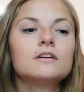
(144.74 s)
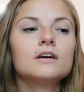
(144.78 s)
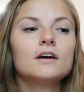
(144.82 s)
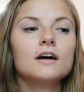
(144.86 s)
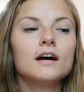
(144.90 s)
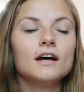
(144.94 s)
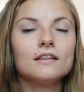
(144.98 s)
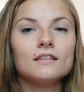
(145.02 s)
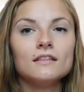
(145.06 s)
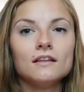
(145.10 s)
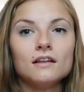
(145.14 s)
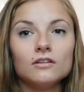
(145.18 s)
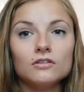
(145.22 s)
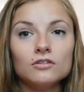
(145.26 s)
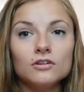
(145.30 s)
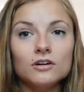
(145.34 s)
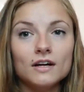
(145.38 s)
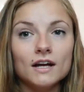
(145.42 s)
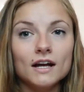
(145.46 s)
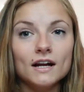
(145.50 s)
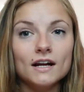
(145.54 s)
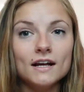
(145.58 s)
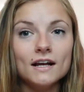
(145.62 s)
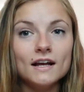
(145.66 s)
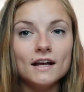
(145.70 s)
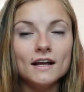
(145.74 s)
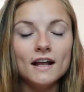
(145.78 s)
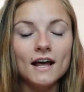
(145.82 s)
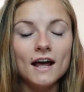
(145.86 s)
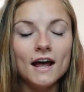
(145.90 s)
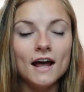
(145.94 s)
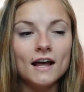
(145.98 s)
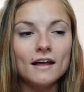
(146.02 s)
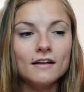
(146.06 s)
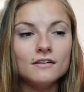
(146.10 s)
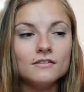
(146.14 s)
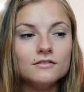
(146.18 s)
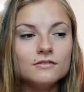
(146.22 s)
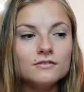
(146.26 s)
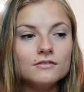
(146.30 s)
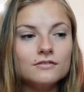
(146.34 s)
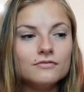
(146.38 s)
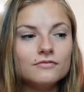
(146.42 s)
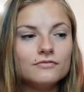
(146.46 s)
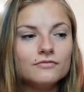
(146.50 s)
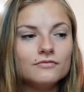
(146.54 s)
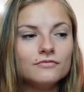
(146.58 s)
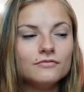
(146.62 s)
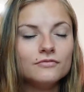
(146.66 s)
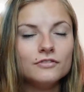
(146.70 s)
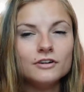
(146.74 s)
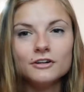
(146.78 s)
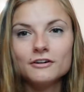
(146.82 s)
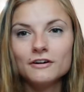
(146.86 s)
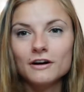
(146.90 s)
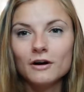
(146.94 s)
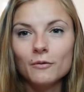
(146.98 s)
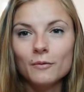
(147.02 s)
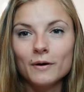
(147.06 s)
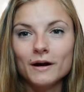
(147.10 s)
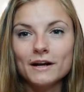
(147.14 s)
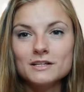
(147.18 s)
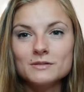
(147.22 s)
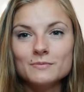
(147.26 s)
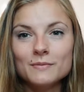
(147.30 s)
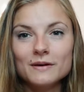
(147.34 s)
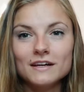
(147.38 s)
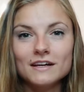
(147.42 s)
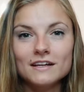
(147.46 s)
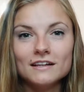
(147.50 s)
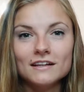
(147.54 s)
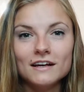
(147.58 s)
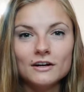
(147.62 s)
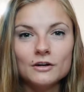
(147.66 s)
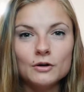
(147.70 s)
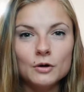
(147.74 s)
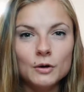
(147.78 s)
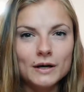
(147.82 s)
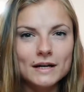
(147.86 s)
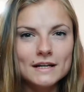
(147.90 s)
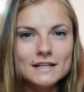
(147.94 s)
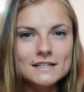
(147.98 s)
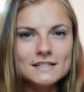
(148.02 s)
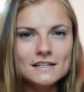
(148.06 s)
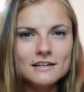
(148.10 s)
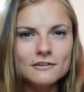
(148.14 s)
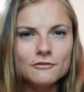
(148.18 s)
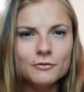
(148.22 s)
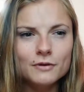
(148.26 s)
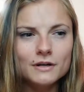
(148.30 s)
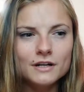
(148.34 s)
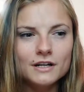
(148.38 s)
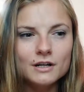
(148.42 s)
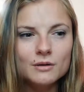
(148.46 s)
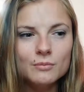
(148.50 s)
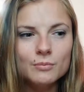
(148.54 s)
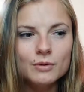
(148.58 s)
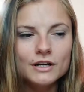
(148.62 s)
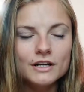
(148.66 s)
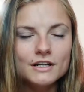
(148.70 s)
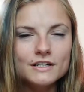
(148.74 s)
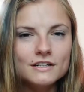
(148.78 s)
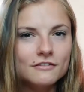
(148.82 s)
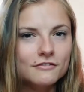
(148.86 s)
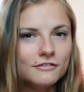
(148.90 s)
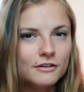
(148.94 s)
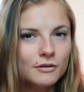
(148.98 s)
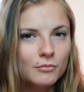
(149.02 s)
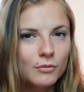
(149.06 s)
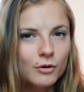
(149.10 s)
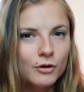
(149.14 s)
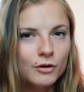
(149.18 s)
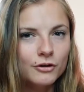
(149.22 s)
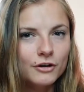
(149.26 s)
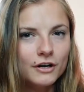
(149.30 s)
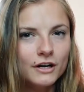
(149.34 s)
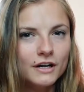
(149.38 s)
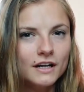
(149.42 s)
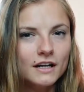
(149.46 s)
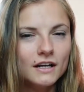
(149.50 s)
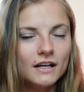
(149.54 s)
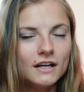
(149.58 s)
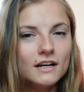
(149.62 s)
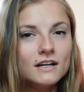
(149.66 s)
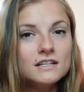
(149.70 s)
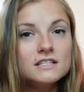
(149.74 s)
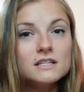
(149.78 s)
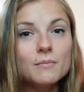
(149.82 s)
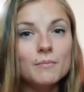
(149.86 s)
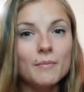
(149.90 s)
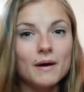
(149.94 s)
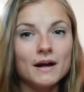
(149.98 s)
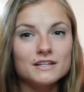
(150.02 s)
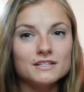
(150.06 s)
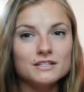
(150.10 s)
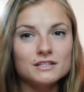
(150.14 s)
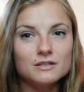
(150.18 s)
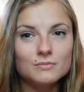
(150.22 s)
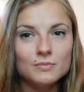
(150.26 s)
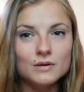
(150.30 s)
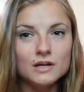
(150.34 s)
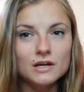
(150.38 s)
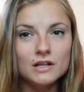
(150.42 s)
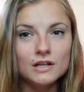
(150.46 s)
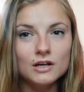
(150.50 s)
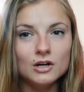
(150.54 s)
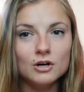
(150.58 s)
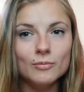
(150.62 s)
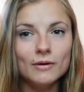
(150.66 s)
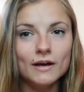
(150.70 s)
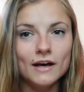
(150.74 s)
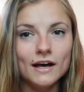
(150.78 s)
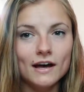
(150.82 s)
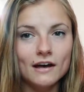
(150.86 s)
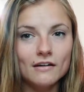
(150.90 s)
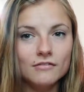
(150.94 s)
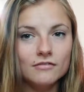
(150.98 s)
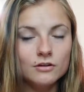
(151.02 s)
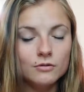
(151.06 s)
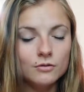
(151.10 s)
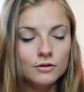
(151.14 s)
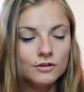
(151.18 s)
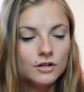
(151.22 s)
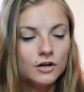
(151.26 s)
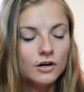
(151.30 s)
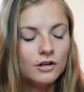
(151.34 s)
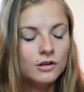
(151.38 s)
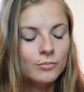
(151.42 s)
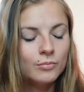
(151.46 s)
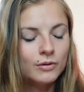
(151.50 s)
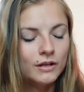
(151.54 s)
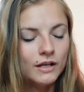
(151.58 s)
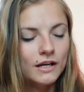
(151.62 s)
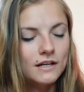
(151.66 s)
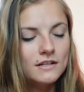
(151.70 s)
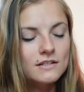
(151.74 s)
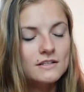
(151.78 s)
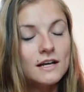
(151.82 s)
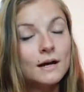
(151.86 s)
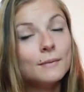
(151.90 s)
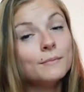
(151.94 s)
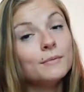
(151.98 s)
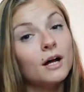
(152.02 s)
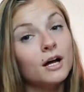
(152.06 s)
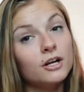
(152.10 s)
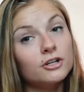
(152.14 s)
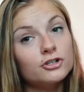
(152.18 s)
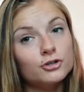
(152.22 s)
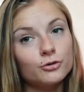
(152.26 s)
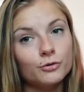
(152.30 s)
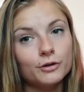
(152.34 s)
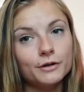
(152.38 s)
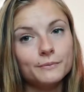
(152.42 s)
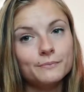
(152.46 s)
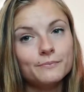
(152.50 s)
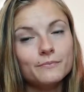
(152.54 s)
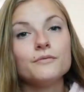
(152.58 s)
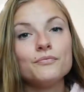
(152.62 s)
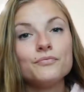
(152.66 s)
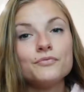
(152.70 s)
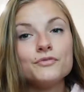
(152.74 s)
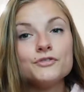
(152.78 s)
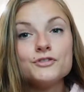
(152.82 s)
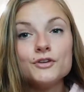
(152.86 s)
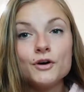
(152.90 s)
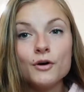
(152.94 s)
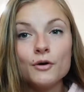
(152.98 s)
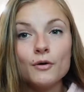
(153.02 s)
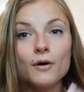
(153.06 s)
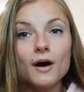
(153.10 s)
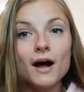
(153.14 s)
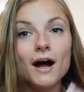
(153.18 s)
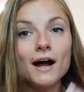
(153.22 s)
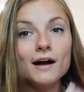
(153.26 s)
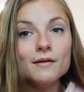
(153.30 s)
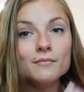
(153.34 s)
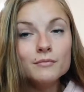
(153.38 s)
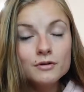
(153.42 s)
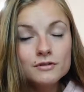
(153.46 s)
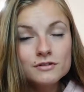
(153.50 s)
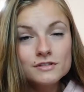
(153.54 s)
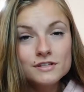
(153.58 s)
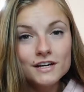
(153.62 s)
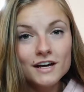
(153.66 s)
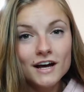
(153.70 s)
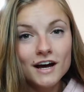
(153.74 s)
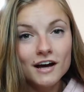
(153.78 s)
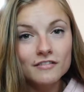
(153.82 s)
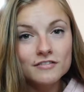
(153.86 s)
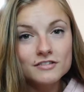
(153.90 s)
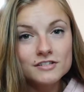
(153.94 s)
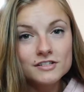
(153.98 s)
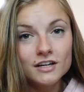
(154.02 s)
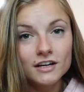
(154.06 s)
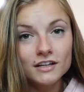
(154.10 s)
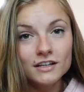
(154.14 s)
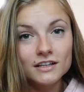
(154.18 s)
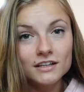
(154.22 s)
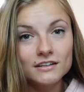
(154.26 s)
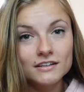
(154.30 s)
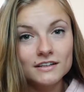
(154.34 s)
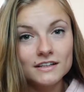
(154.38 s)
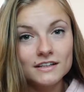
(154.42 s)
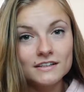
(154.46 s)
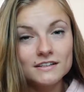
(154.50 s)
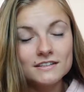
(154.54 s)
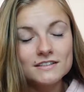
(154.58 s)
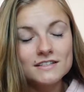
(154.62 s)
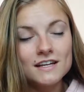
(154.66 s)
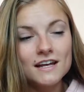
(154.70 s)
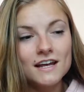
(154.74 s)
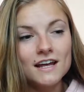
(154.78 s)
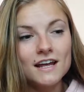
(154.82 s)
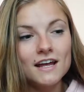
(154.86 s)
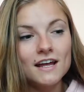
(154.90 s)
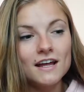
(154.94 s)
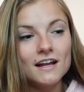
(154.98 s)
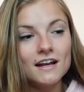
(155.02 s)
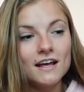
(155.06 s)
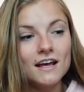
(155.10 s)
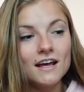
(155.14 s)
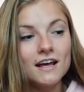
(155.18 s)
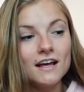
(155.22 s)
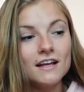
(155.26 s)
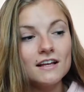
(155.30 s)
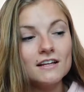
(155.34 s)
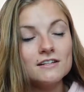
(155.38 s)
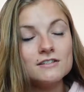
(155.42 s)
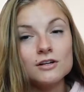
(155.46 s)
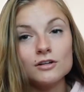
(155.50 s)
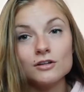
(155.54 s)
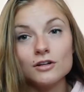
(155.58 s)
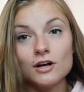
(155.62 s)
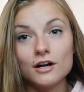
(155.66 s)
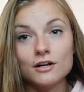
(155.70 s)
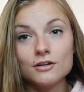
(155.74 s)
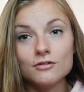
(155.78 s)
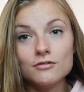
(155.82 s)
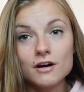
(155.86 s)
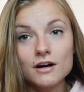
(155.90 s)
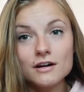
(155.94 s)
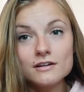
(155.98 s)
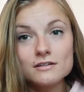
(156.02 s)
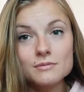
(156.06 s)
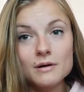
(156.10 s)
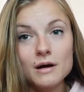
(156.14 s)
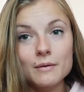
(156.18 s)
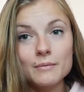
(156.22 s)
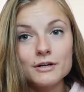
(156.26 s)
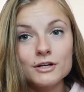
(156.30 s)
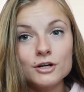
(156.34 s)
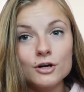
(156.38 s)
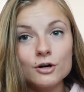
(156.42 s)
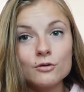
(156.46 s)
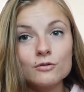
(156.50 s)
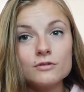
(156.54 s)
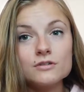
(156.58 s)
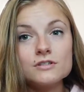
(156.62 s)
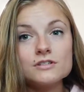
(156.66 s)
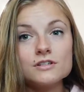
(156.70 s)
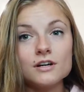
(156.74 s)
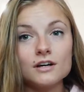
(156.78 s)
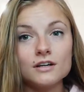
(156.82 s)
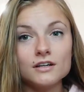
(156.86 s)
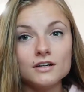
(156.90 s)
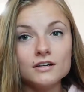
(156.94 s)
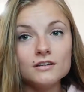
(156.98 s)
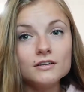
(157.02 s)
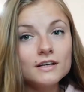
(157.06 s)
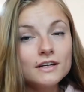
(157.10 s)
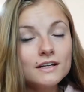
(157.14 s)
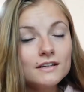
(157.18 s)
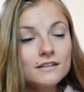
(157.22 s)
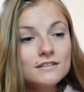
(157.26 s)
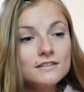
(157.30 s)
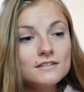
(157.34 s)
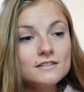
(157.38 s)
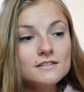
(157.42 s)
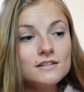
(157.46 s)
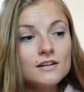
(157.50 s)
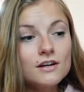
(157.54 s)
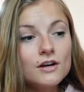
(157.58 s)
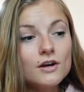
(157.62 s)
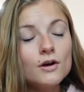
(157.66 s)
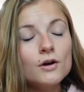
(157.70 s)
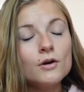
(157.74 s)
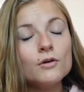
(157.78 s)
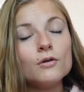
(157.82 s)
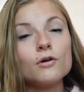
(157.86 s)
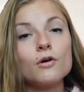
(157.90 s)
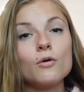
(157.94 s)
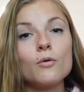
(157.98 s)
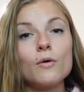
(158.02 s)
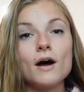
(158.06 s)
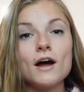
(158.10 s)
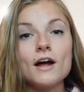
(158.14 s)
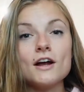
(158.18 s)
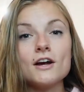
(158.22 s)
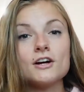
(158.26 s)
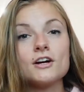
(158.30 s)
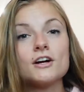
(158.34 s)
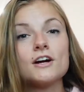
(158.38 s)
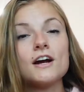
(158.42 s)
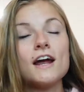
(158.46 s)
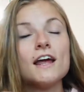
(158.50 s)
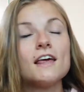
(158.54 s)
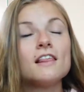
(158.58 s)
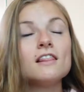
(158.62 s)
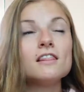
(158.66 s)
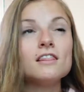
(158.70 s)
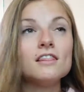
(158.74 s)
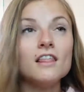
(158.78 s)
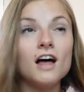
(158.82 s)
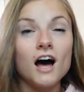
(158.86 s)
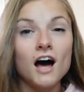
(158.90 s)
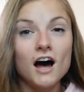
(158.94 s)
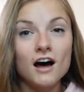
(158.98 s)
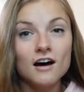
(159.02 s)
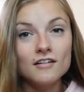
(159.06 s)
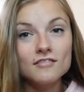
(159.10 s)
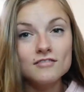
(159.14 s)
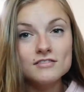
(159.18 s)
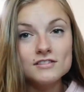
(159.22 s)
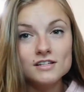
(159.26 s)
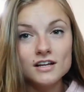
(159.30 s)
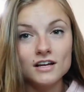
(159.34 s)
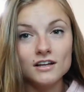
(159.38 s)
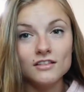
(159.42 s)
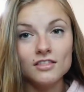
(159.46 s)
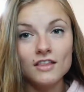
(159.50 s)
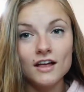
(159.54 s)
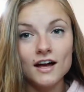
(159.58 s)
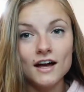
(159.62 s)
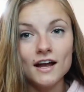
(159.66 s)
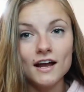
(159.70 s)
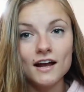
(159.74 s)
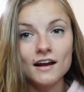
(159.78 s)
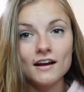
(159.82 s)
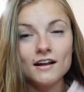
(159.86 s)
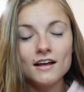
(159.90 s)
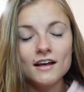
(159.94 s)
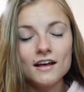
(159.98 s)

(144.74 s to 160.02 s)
I think, look at it and figure out why it's making that noise, see if we need to put a different motor in it, because it might just be a little bit heavy with all the plants. I'm not sure. So I mostly have succulents, and as a lot of you guys probably know, succulents require a lot of sunlight